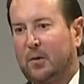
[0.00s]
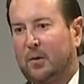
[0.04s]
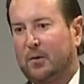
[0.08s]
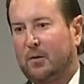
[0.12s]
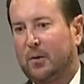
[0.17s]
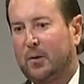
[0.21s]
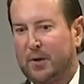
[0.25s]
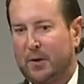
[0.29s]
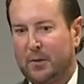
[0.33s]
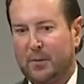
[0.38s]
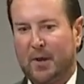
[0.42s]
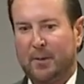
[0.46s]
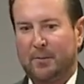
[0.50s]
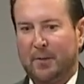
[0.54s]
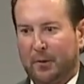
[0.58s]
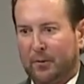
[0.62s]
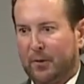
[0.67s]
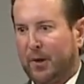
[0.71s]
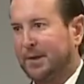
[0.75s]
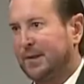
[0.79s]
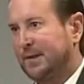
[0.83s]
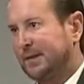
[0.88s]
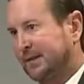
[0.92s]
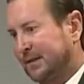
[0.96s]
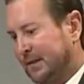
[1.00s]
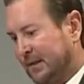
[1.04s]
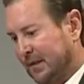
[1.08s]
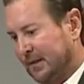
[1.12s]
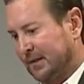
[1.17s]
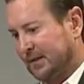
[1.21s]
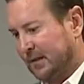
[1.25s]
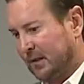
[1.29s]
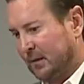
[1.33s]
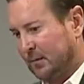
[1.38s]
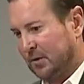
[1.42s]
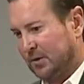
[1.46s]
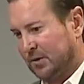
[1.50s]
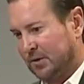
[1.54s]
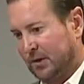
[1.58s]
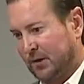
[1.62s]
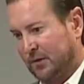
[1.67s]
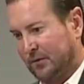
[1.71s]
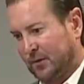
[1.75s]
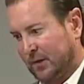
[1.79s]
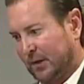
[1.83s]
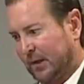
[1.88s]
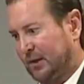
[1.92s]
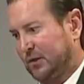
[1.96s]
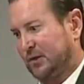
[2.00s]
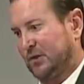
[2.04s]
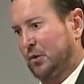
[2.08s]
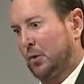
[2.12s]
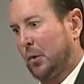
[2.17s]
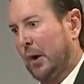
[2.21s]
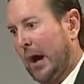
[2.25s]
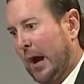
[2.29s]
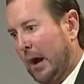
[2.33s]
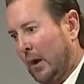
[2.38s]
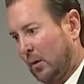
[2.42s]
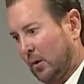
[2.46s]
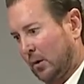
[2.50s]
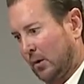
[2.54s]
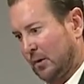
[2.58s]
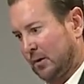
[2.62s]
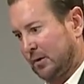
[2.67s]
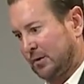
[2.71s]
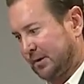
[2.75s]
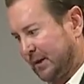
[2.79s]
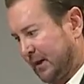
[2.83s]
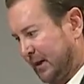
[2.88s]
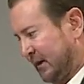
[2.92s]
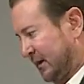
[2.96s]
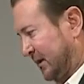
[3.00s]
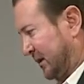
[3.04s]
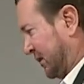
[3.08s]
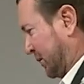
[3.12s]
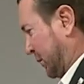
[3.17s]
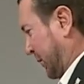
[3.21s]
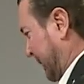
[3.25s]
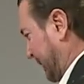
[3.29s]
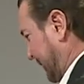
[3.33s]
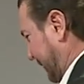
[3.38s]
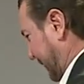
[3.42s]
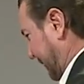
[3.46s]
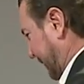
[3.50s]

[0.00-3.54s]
well, he made me run the CNC machine for like two hours. I had to sweep the